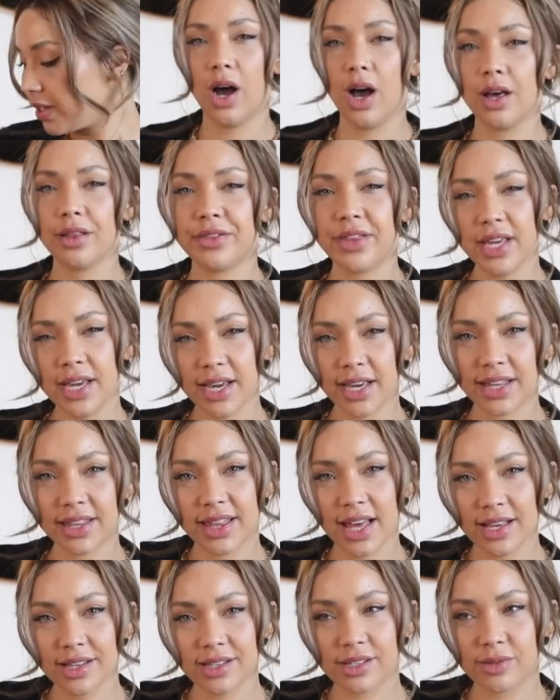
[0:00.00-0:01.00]
I think
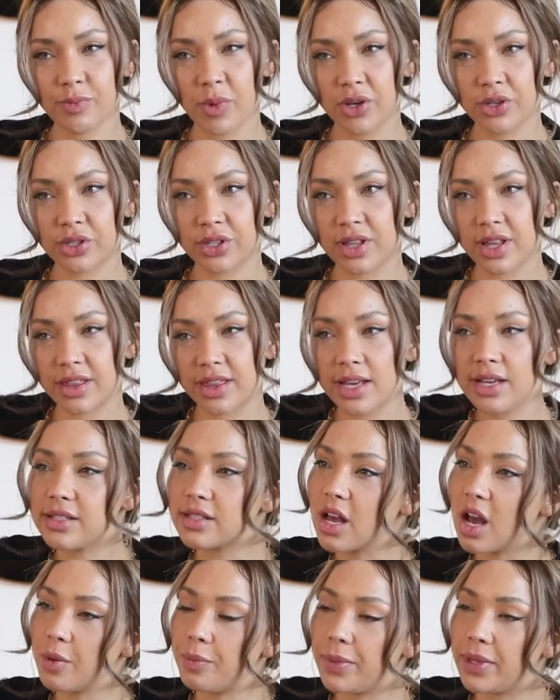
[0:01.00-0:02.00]
that's most of the things
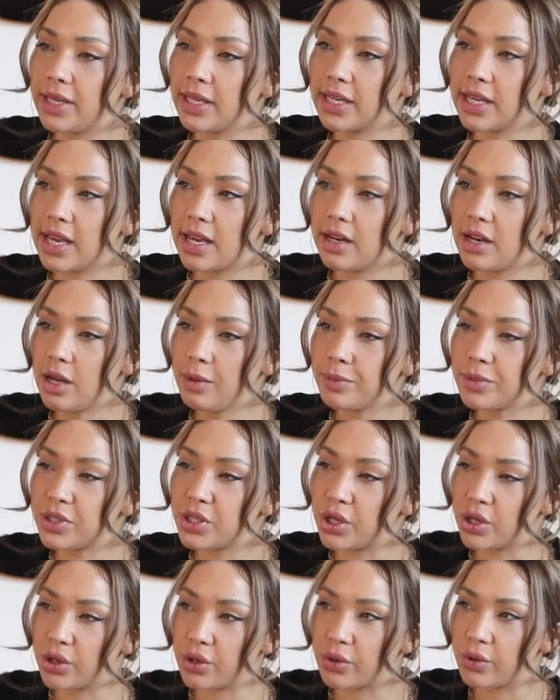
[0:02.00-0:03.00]
that I've been getting up
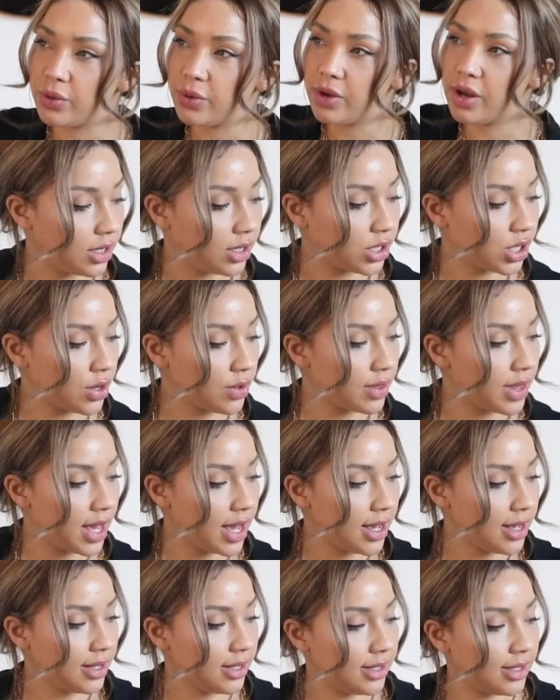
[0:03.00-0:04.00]
to. So
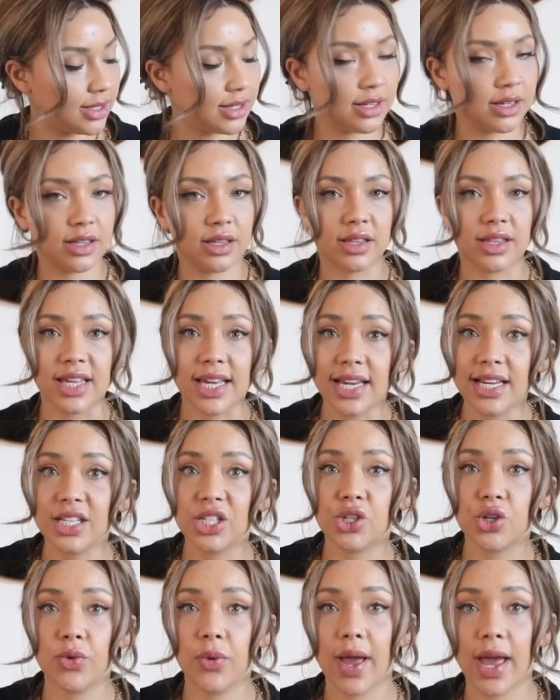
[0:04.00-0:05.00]
there's these
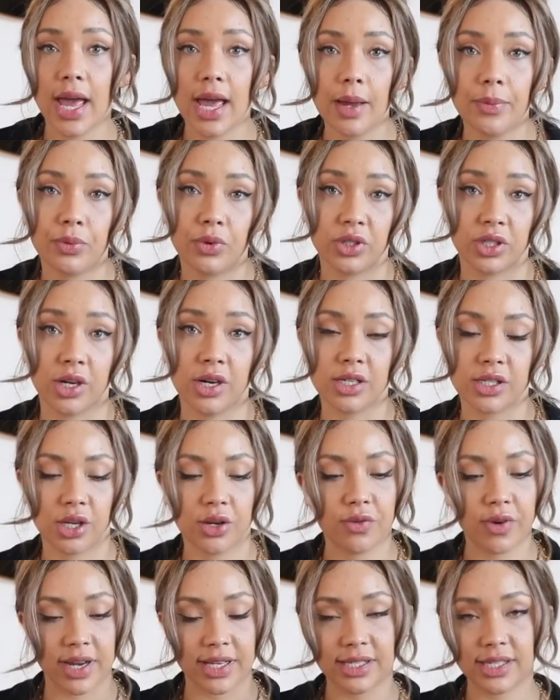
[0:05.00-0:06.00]
two hair products.
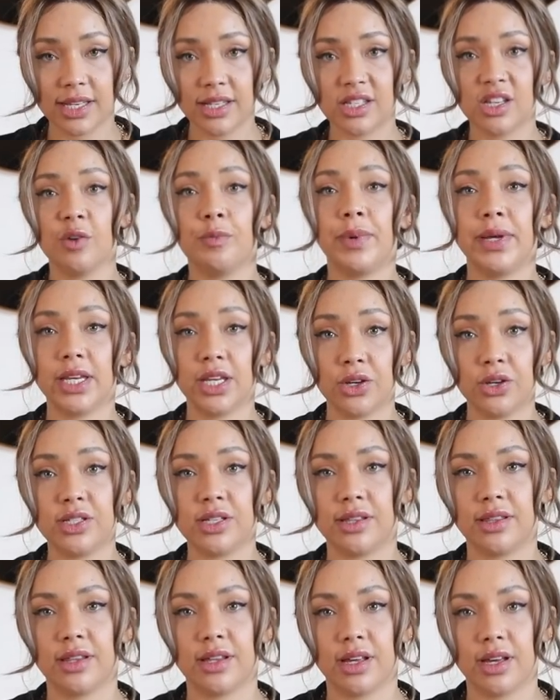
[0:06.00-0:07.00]
So right, since I've been
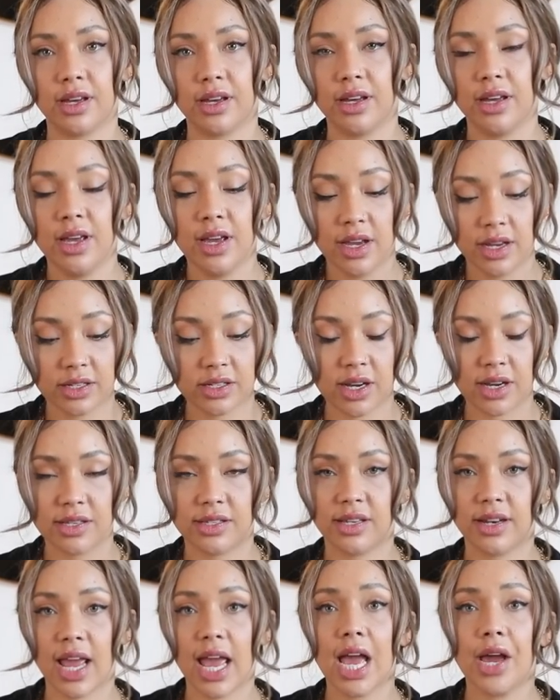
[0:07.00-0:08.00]
using the
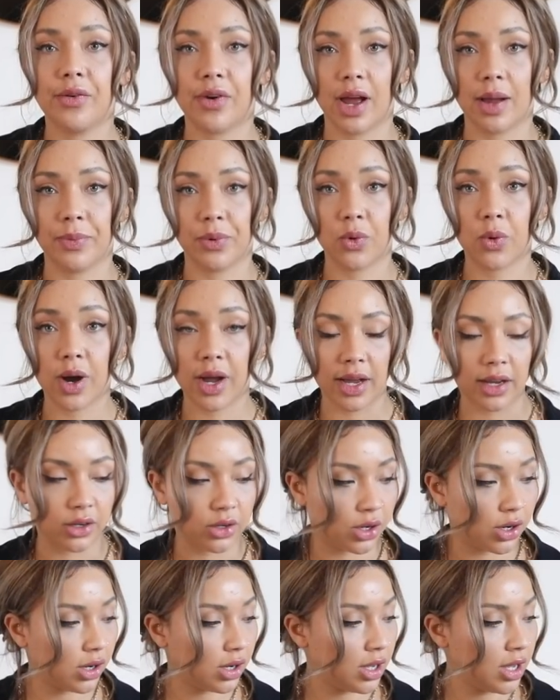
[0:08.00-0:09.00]
Dyson Airwrap quite a
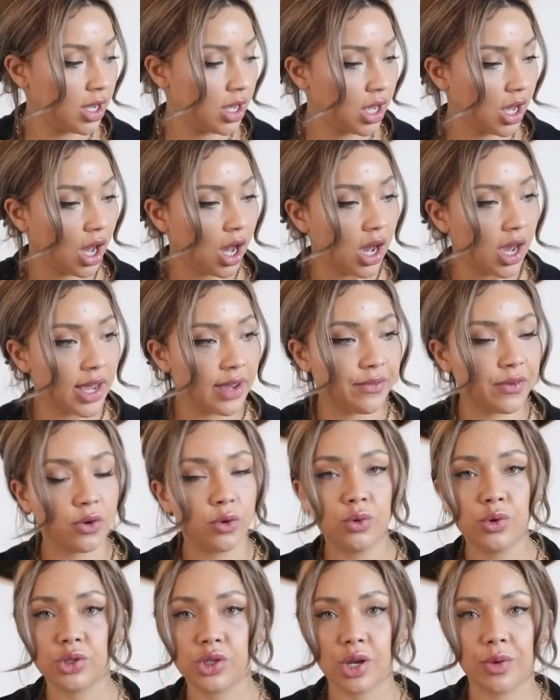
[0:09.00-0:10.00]
lot, I've
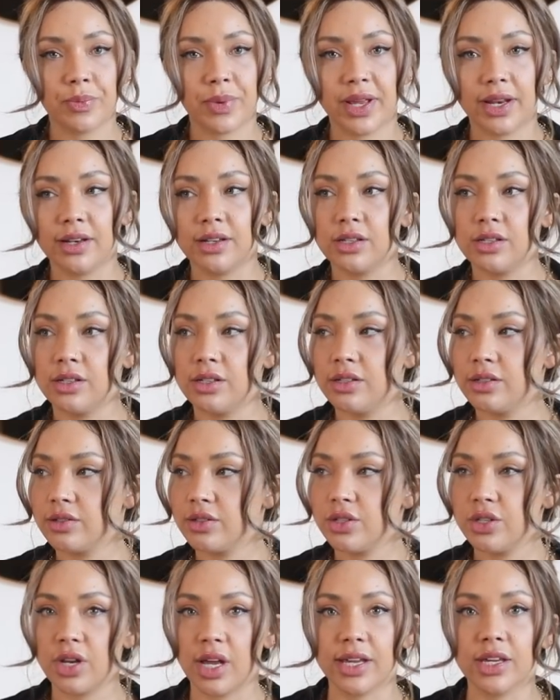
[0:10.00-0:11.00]
also
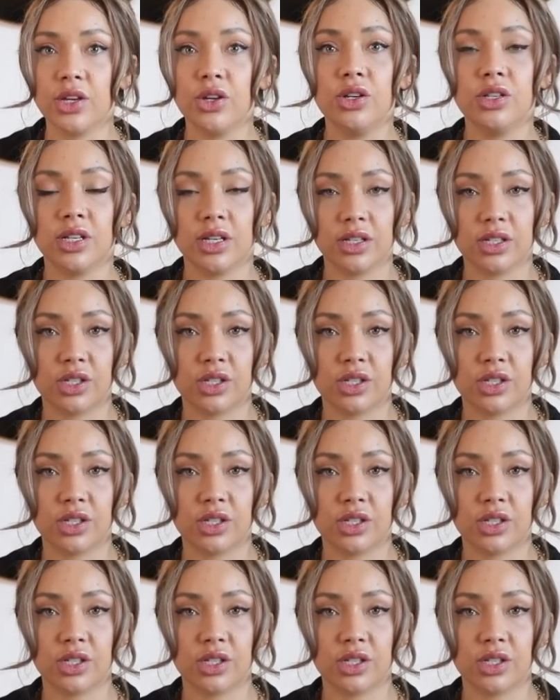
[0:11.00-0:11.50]
been like using